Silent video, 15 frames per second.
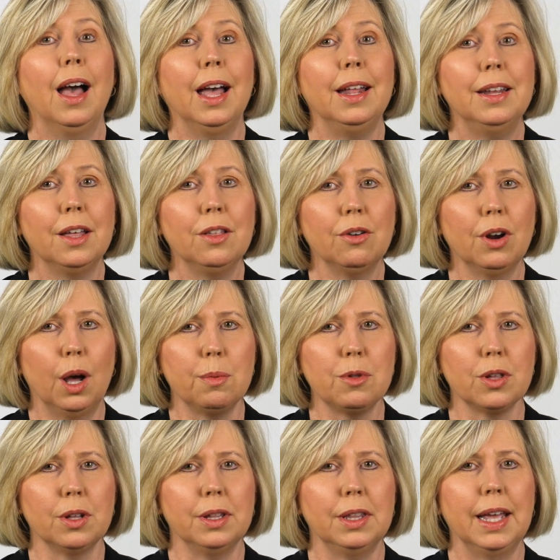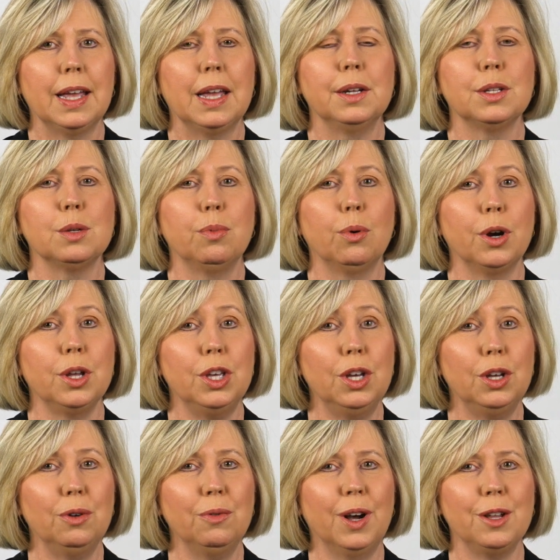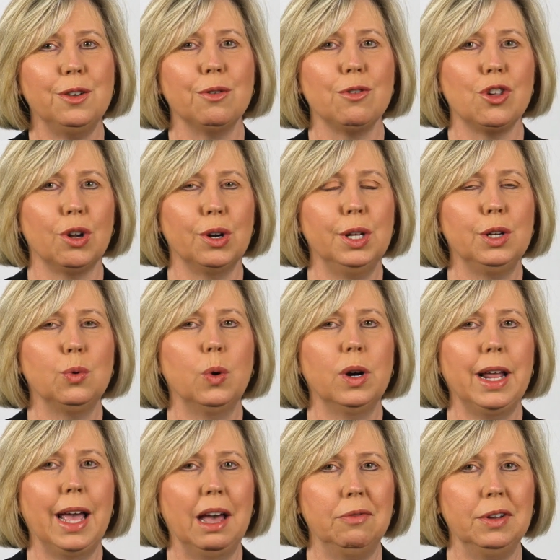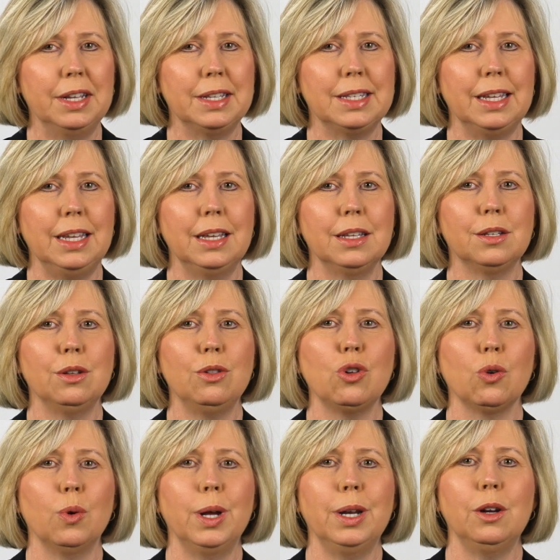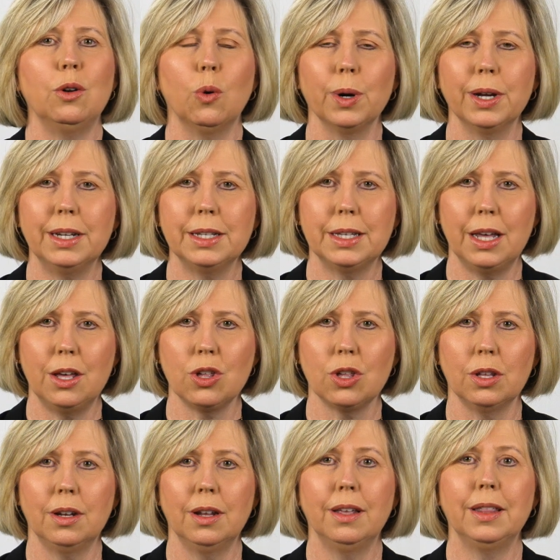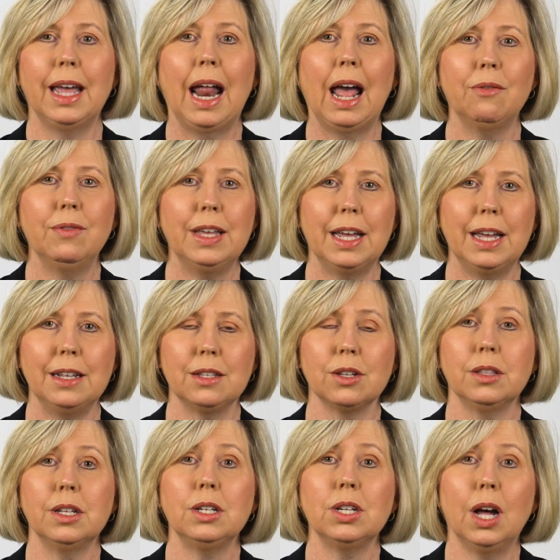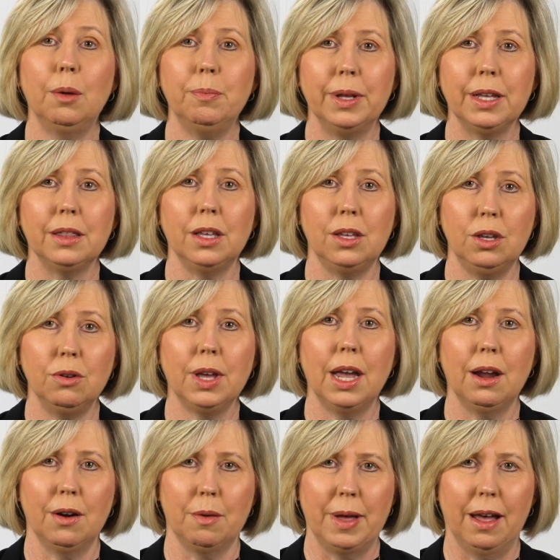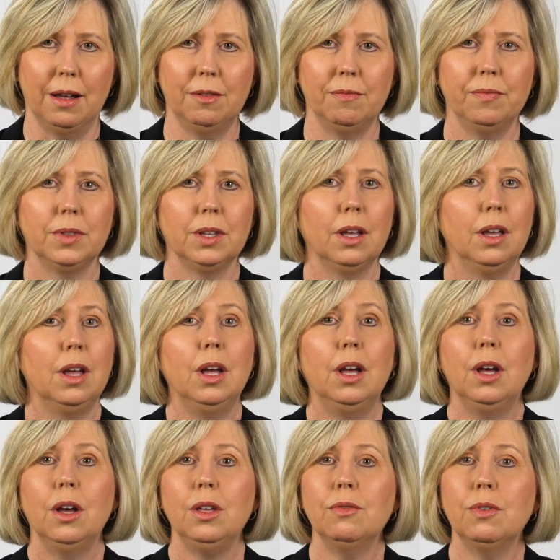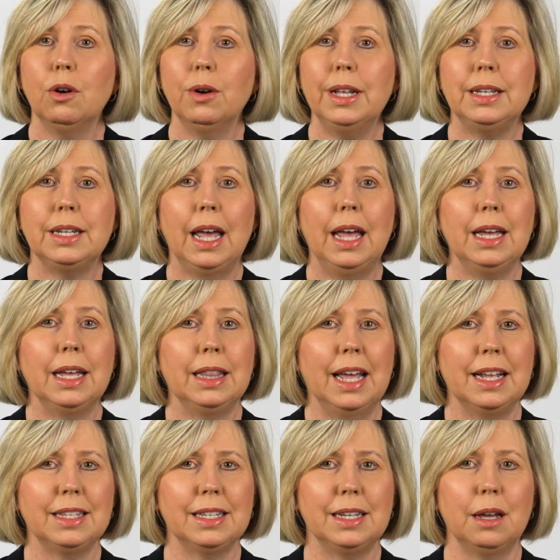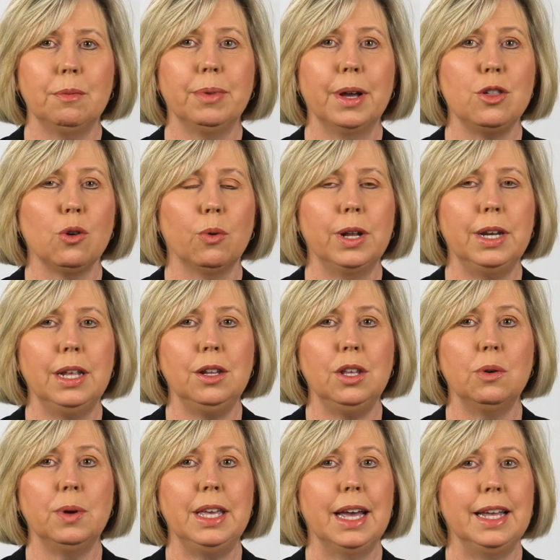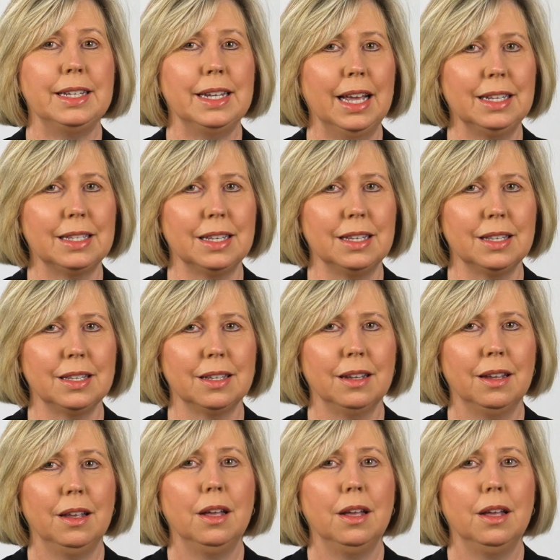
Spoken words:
Another option that can support you on your journey toward advocacy is to join an organization that advocates on the topic that you care about. You've already taken that step by joining UEA Texas.